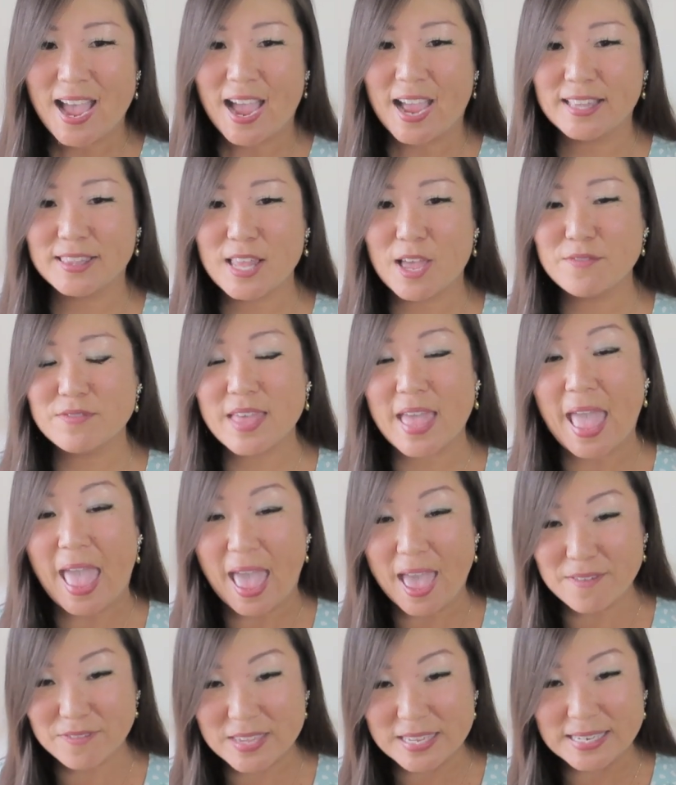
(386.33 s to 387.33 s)
I love the
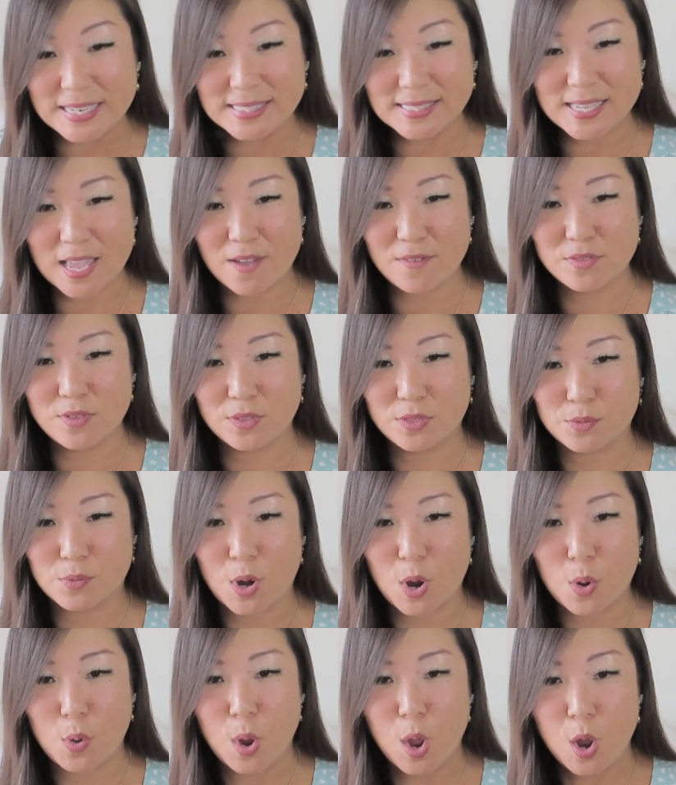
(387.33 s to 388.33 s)
heaviness of the
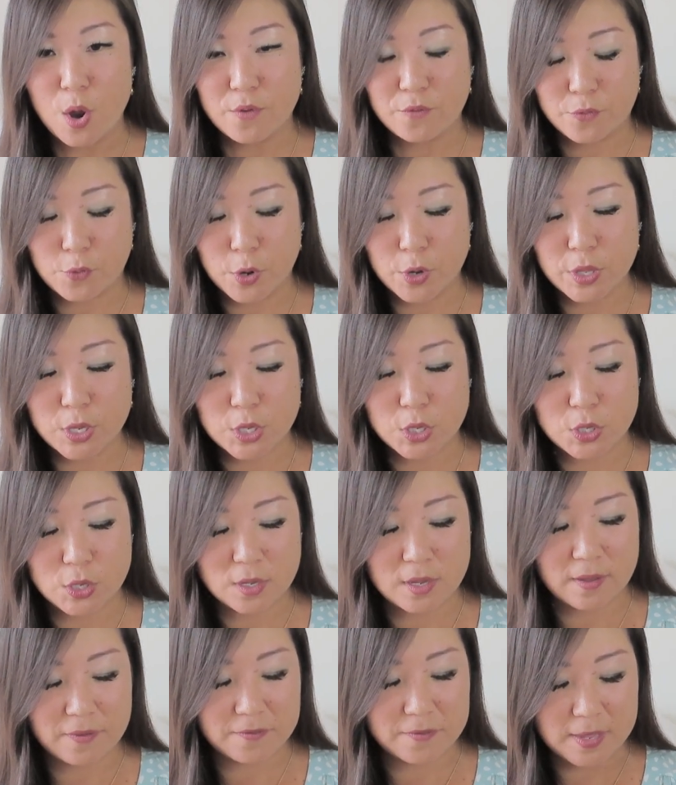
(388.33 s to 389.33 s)
throw for the
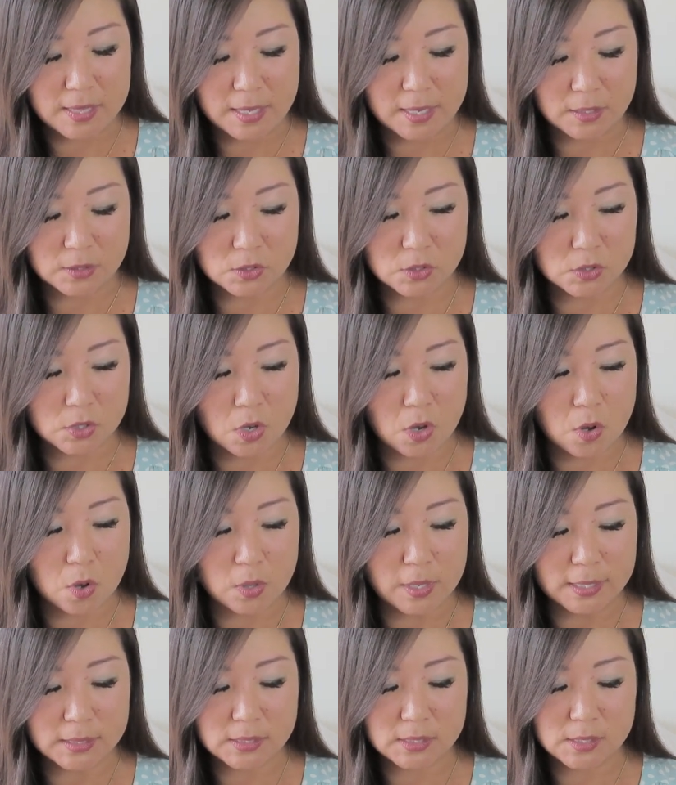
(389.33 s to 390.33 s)
hygge feeling.
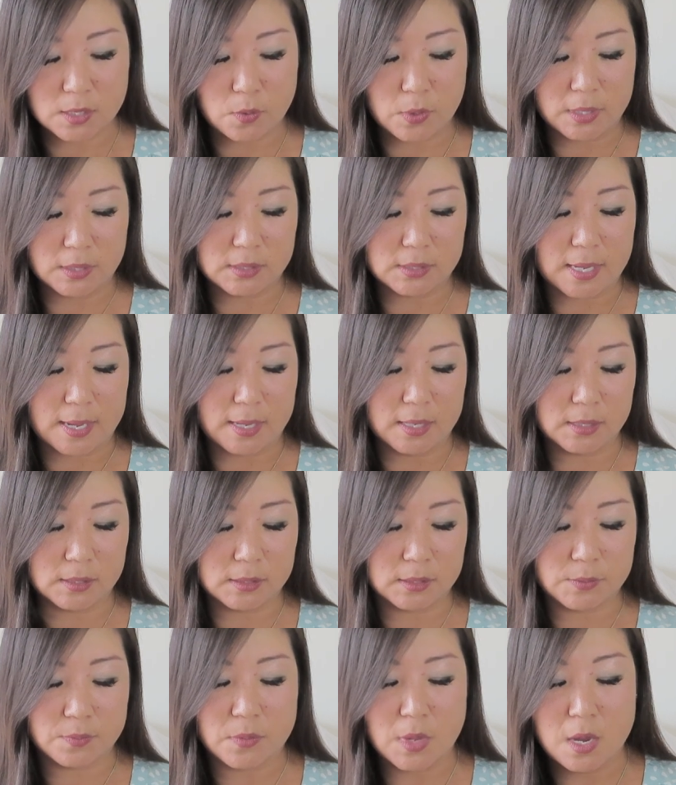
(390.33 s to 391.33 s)
So let's see what it
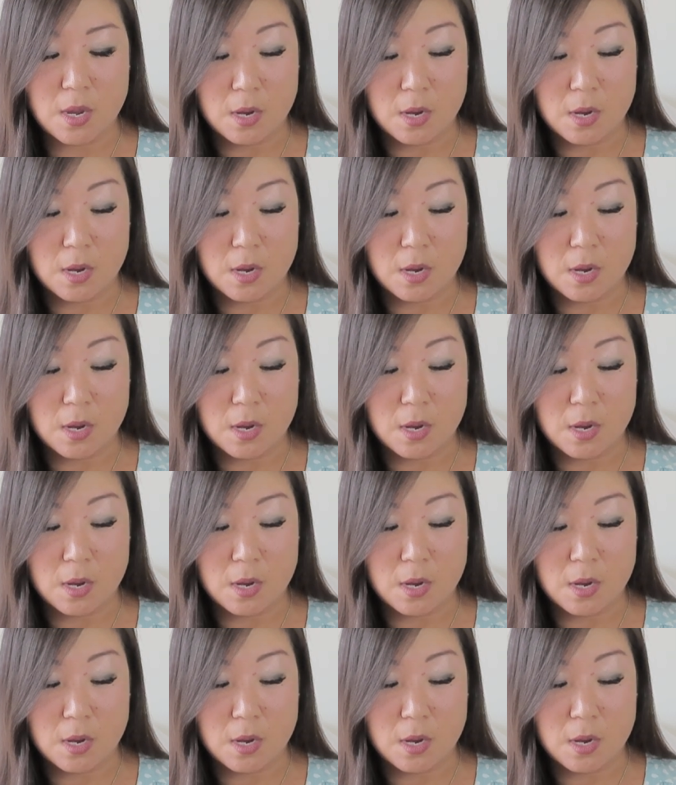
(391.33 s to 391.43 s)
says.